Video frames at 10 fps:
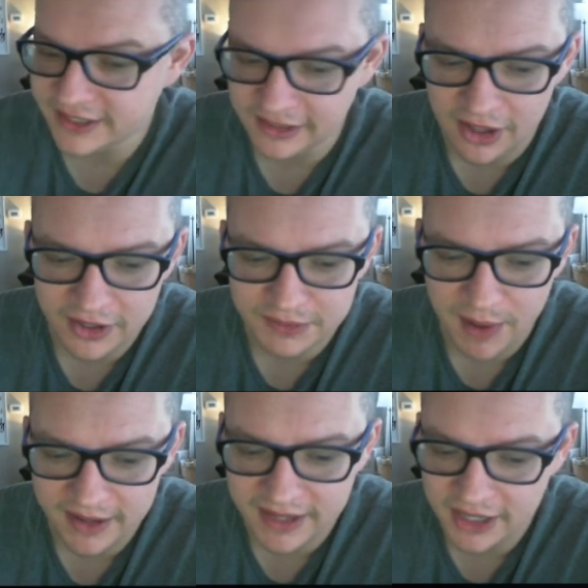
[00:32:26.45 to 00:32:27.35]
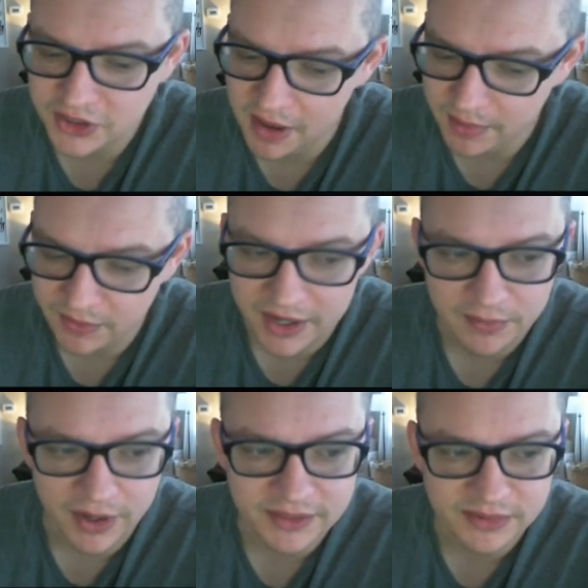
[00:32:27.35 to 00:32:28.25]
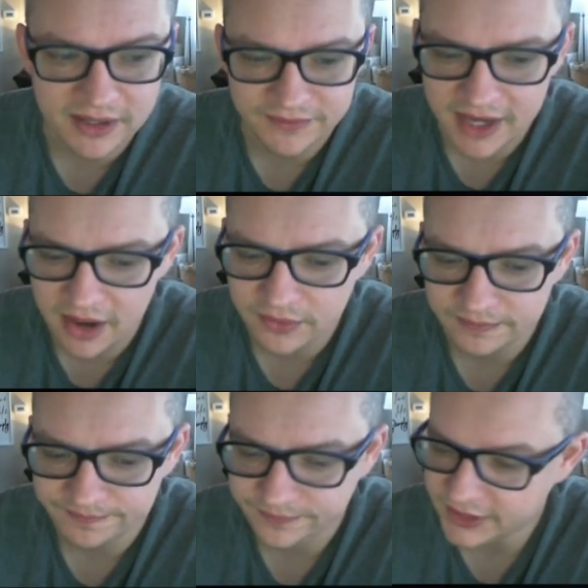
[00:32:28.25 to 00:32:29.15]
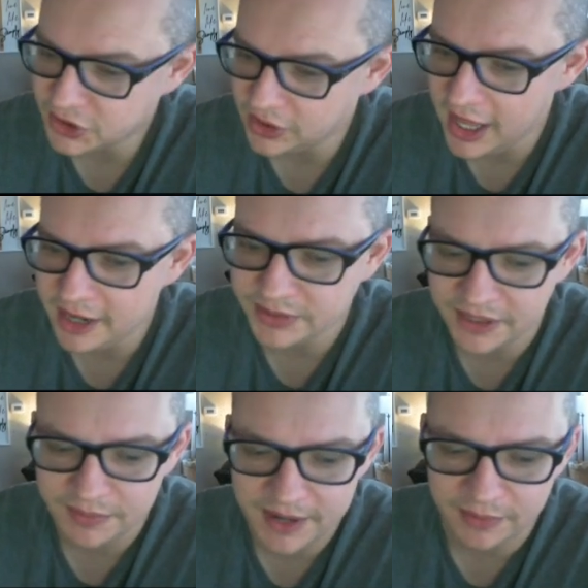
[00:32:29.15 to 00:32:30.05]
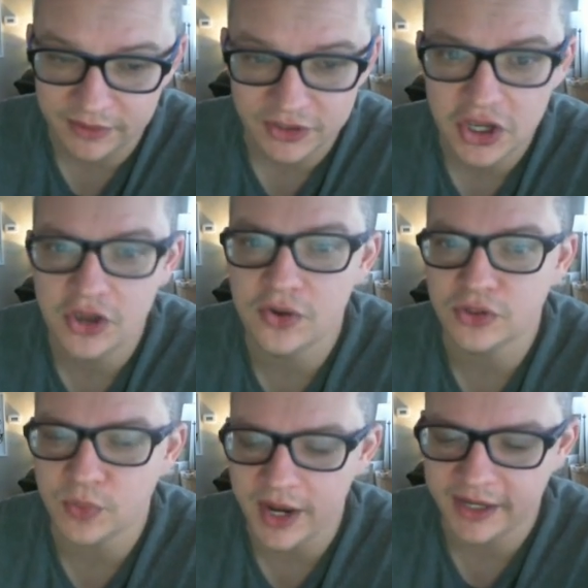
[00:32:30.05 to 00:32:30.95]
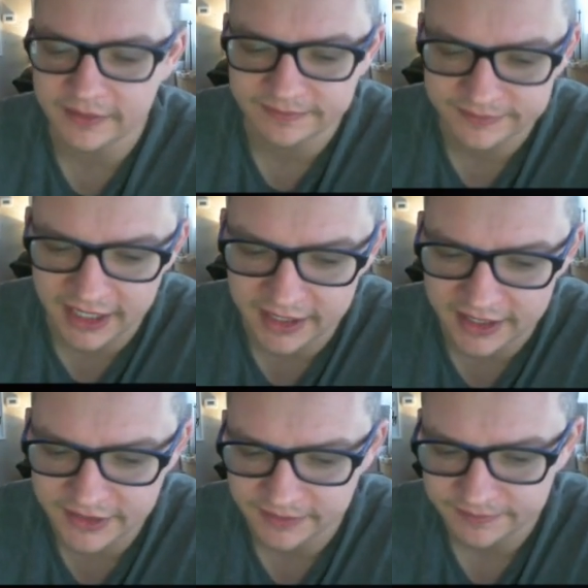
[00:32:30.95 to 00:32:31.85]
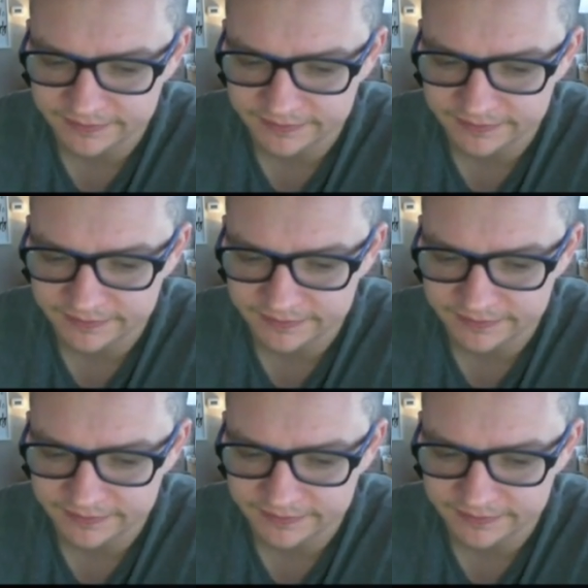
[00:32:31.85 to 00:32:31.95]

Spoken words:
It's the longest podcast yet, but we had to break some stuff down. Get your lineups in, people. Huge week. Take it easy.